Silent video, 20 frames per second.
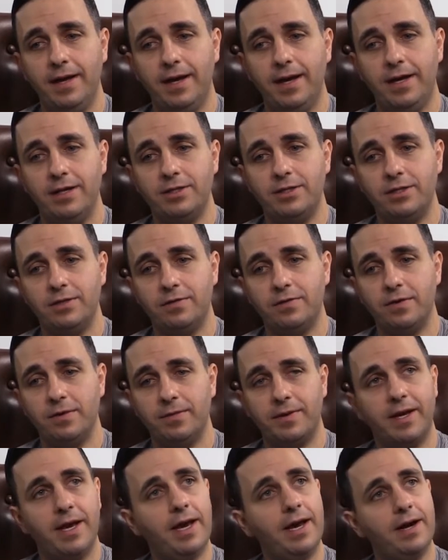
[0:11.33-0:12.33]
and she's
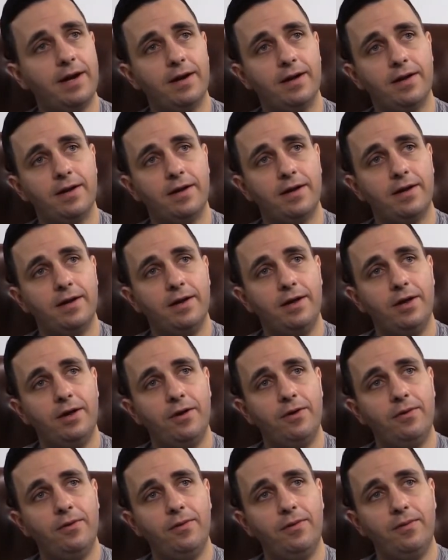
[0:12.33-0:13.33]
from Canada,
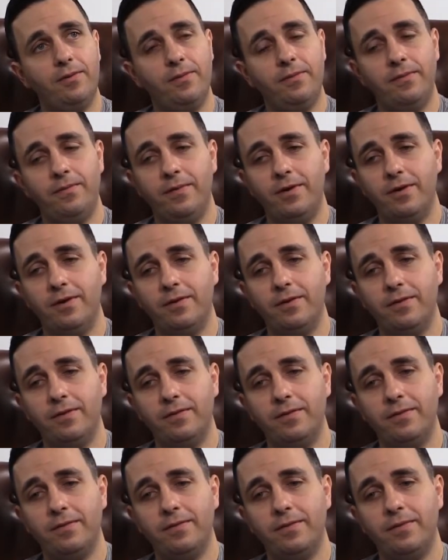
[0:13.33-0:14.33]
who you
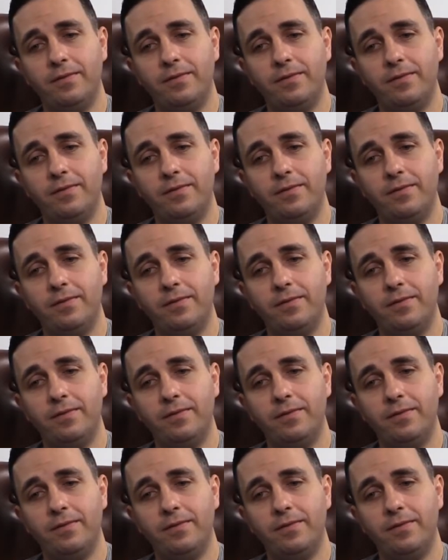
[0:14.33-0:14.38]
know,